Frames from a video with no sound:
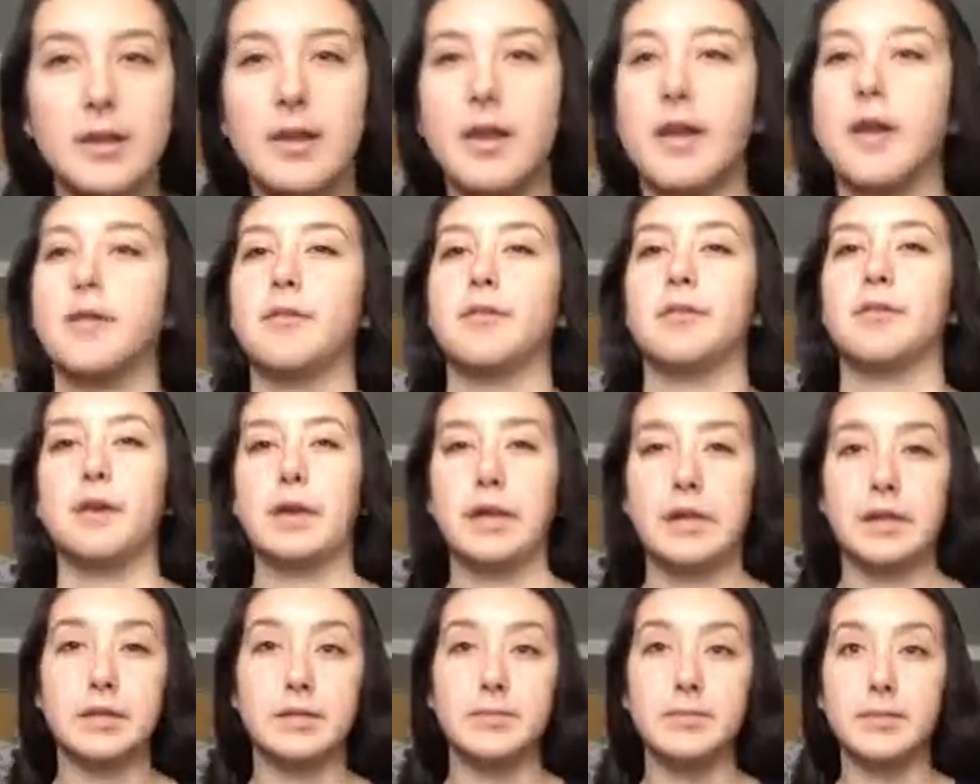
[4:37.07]
I don't know
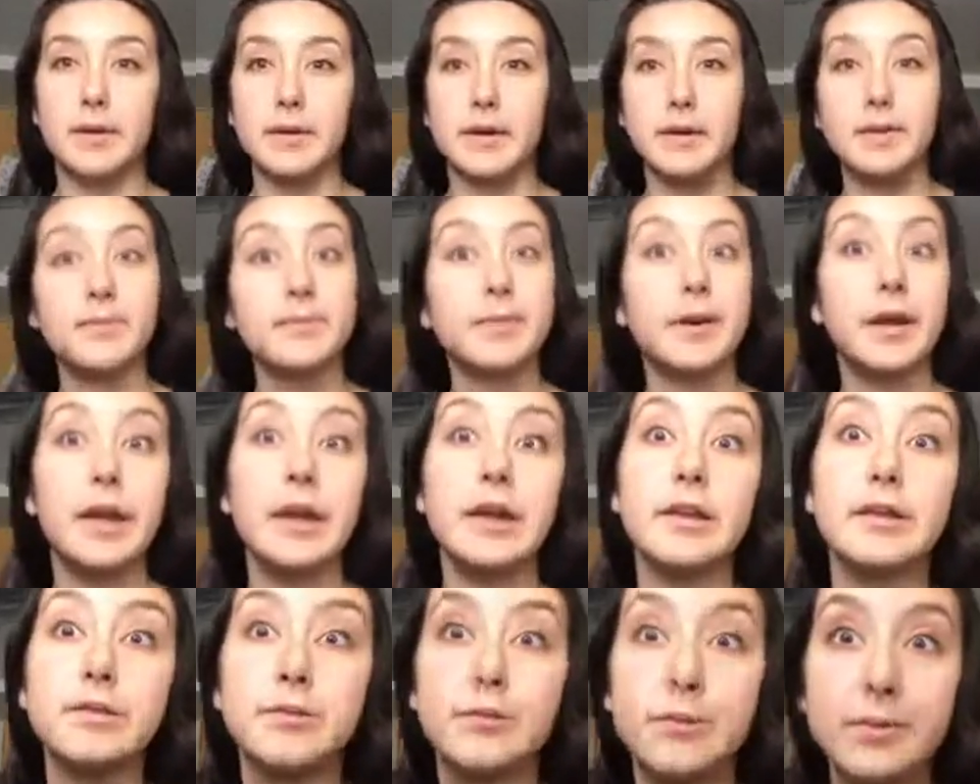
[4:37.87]
how to explain it, but
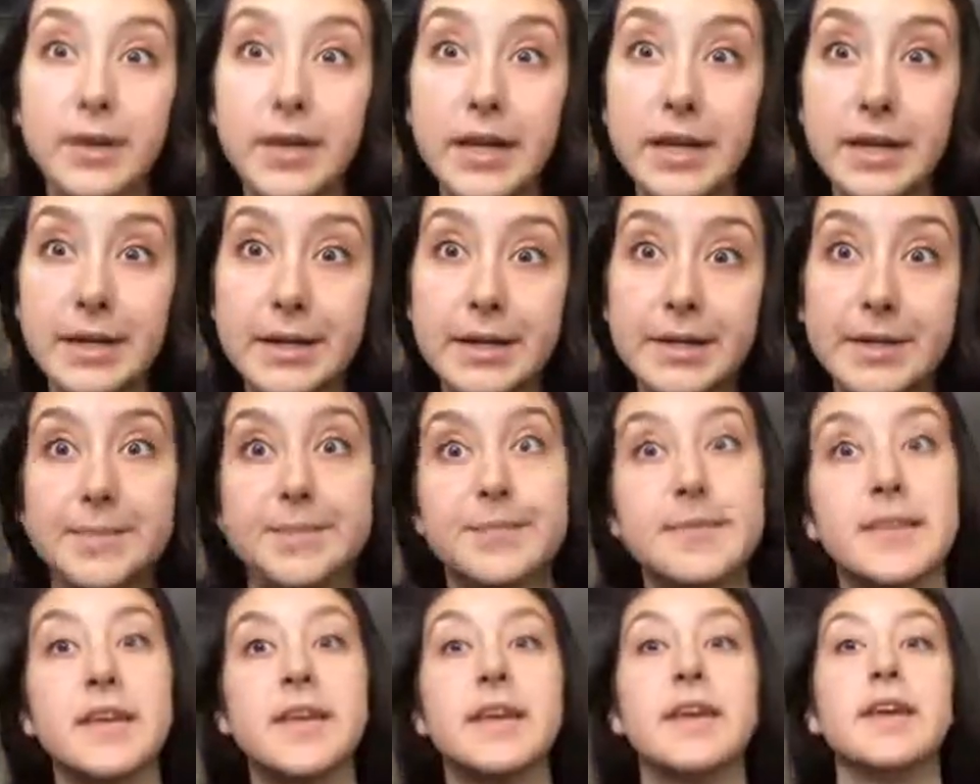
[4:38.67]
it's weird.
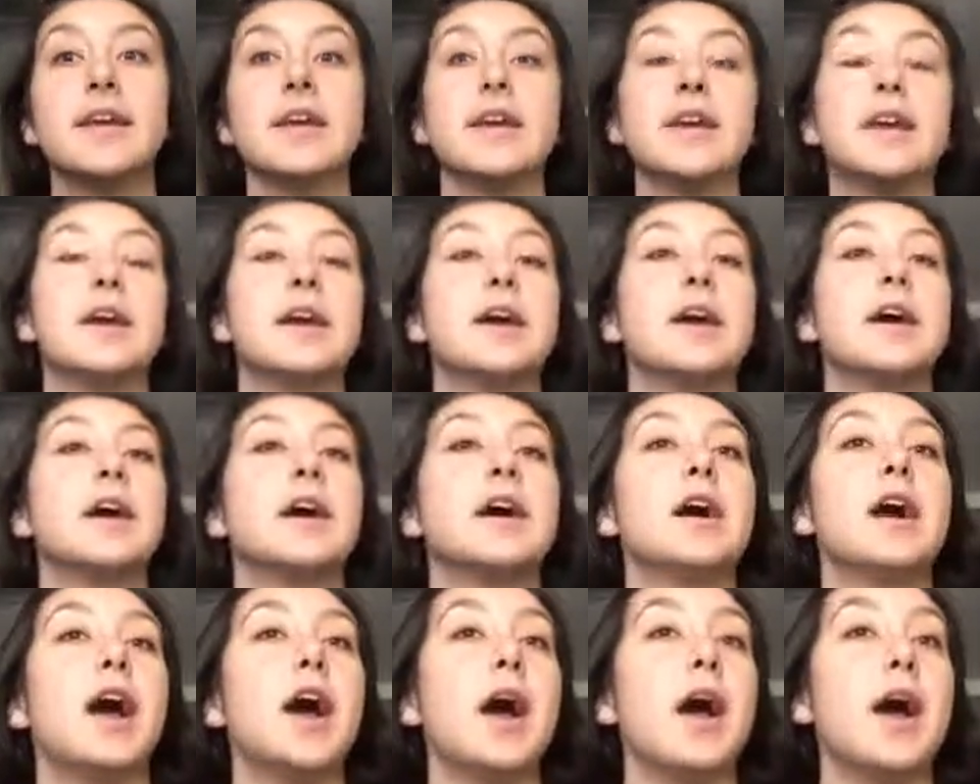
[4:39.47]

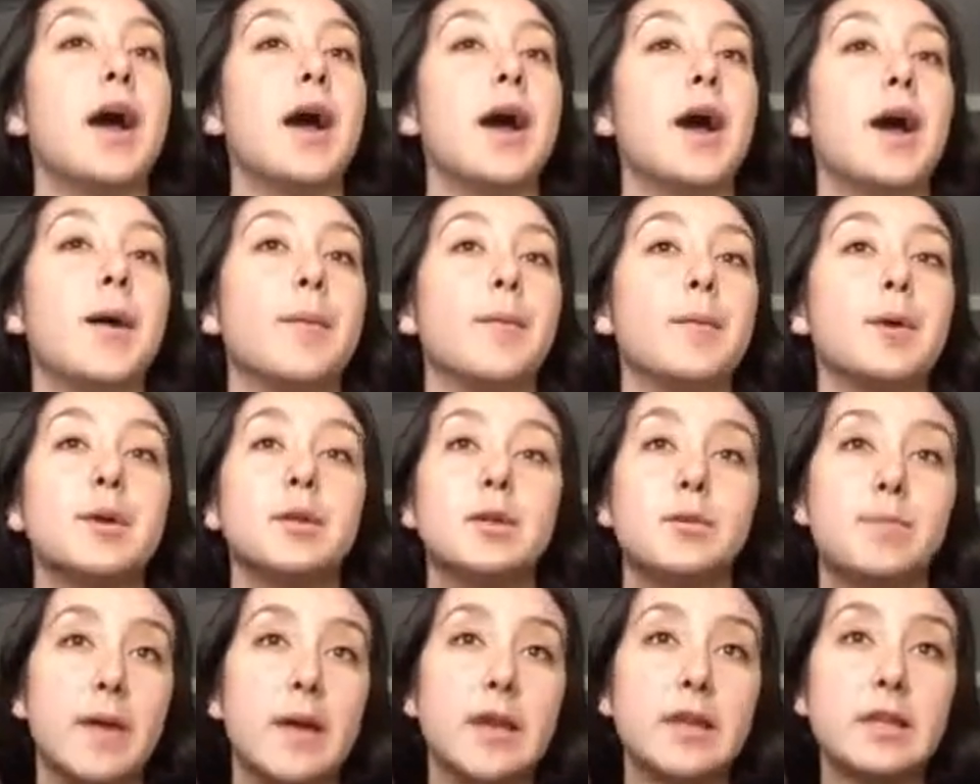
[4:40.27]
So
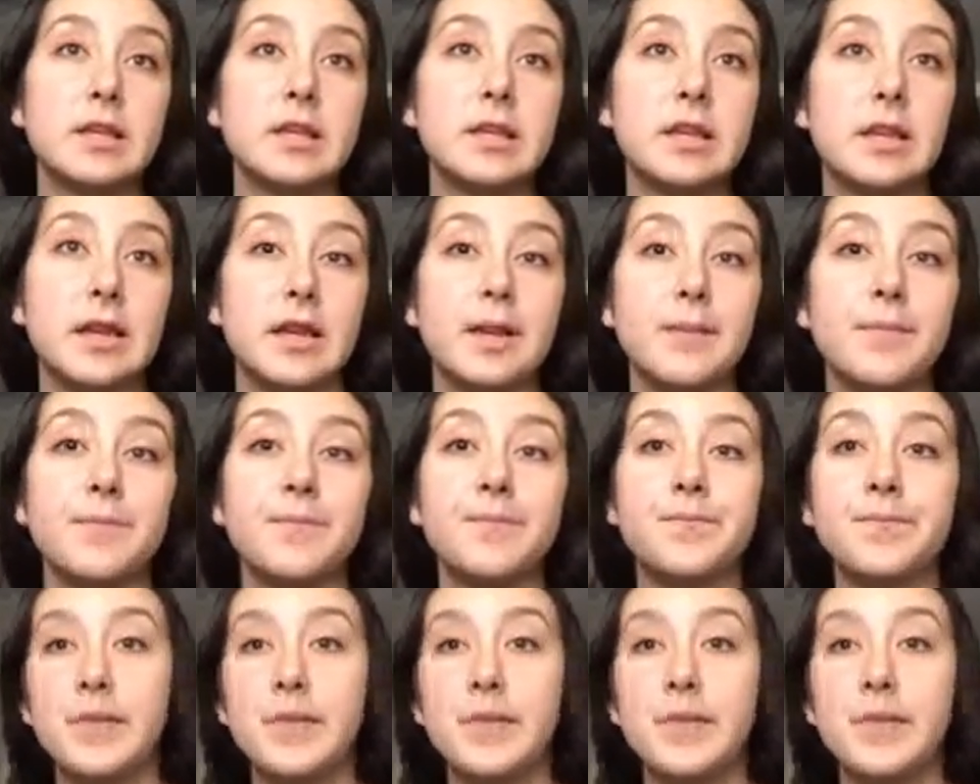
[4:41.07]
basically,